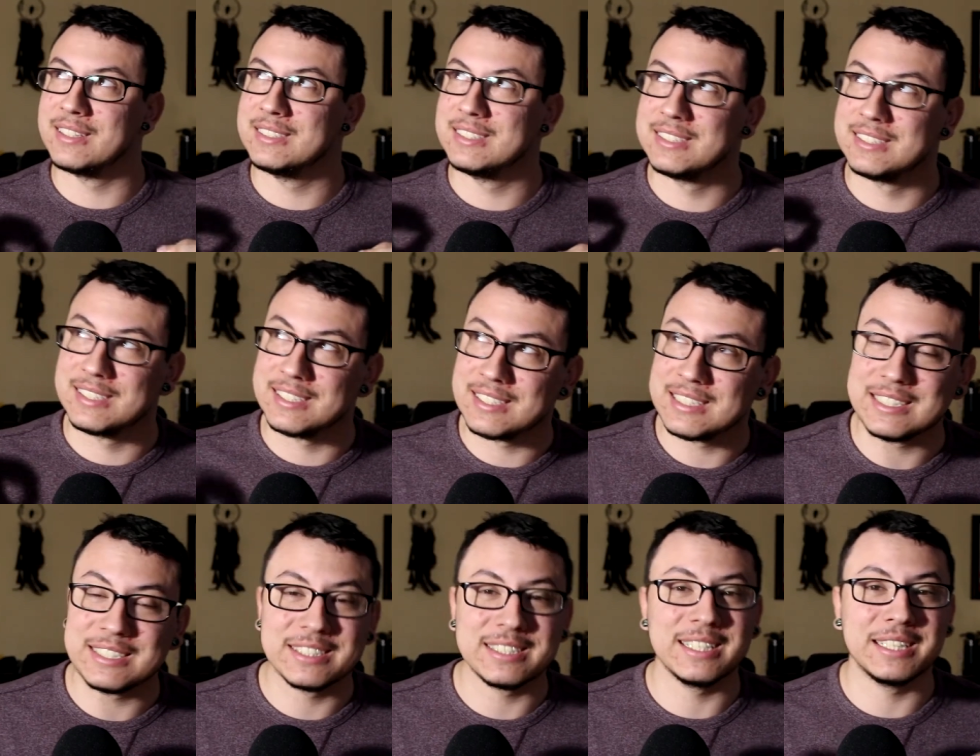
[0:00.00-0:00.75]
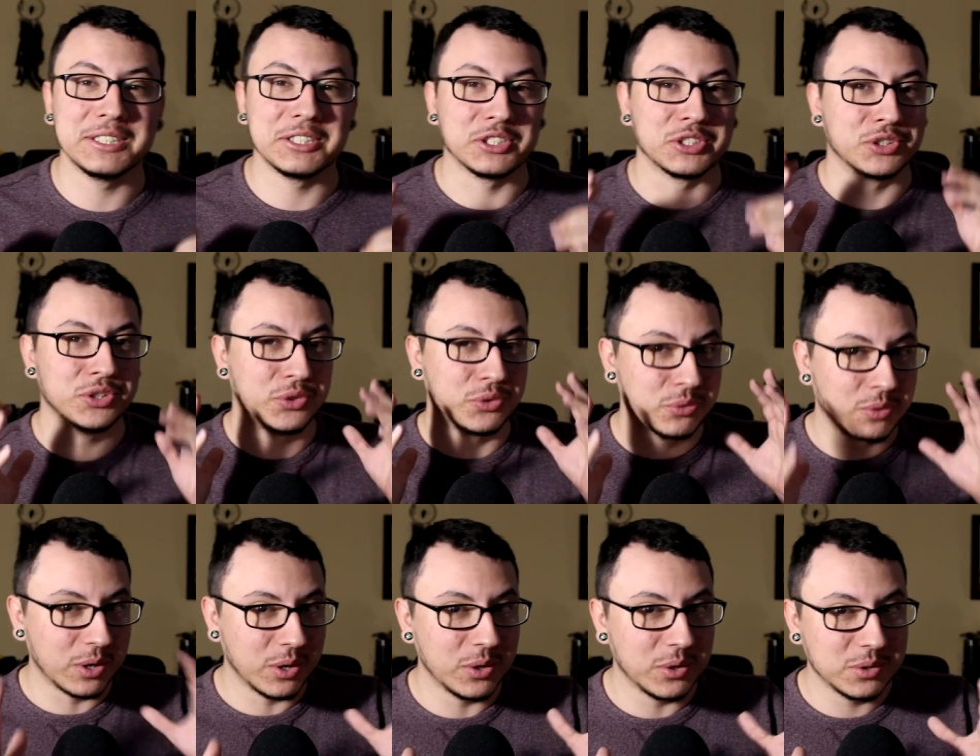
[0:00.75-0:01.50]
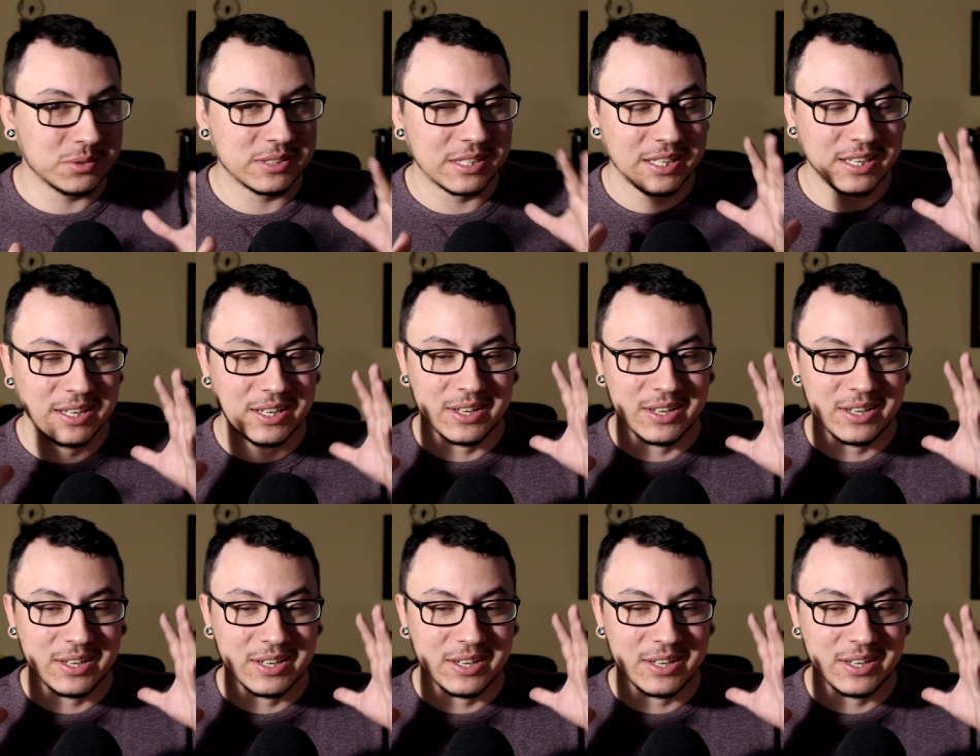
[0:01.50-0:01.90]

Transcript: seriously, I just drove